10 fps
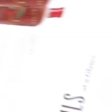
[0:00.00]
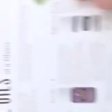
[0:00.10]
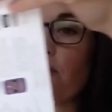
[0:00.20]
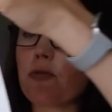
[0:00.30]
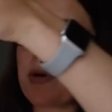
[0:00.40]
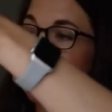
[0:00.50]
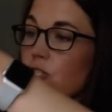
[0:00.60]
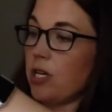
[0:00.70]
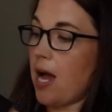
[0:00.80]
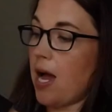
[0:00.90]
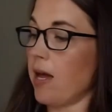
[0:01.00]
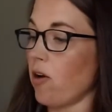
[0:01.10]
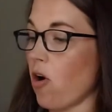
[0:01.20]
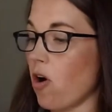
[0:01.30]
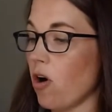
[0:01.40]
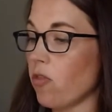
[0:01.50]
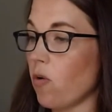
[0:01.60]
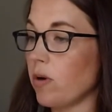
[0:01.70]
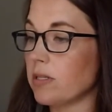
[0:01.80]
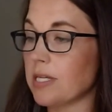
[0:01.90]
you some information on all
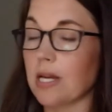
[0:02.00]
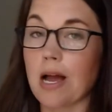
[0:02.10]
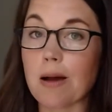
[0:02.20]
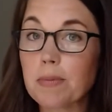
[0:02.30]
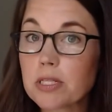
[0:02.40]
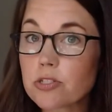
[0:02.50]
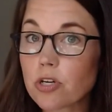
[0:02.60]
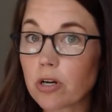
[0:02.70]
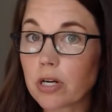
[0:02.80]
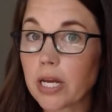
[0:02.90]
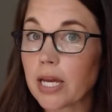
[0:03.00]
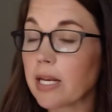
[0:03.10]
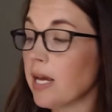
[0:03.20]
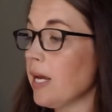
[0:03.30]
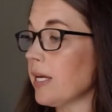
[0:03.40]
the oils that come in the starter kit,